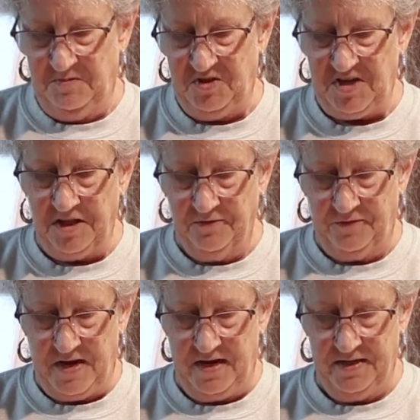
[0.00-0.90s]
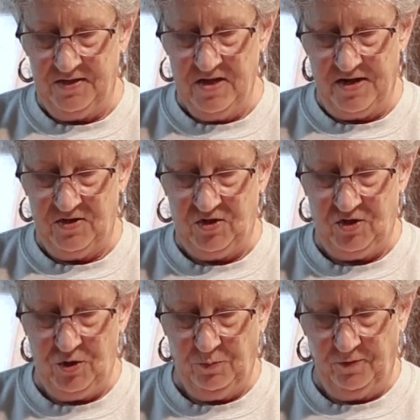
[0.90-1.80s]
cellophane. It's not
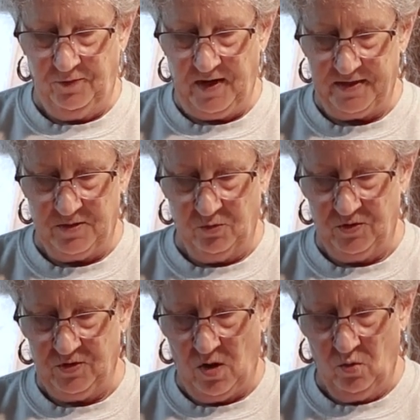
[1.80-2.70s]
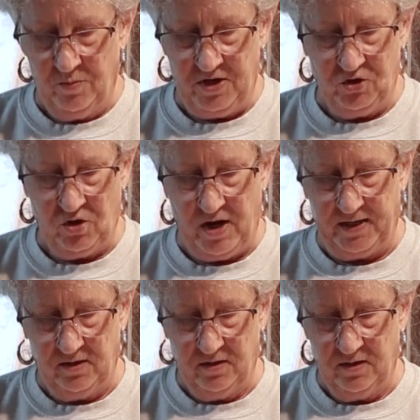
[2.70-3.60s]
super flexible, so I want to make sure I
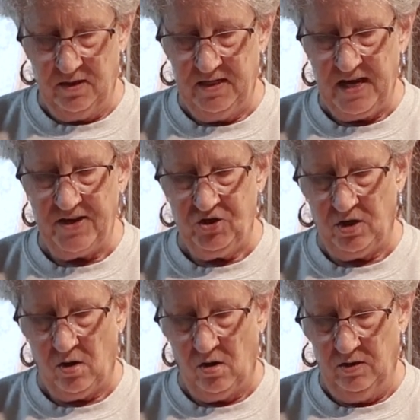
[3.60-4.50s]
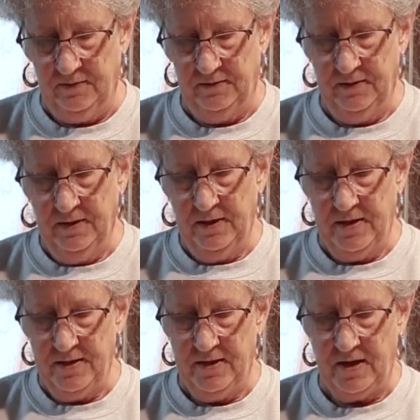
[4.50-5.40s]
catch it all.
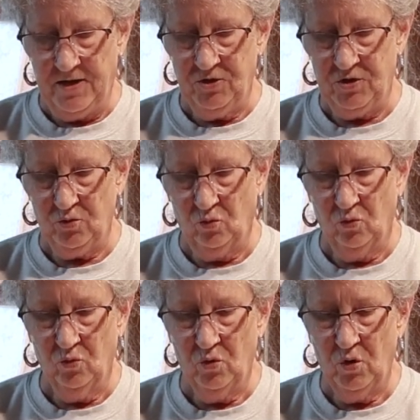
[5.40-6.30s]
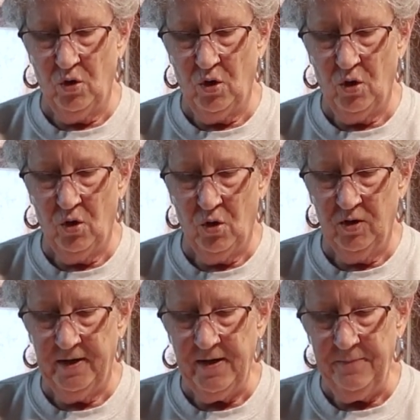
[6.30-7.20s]
And then I just
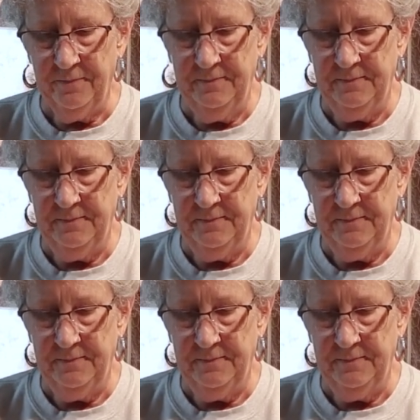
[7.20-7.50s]
roll it up.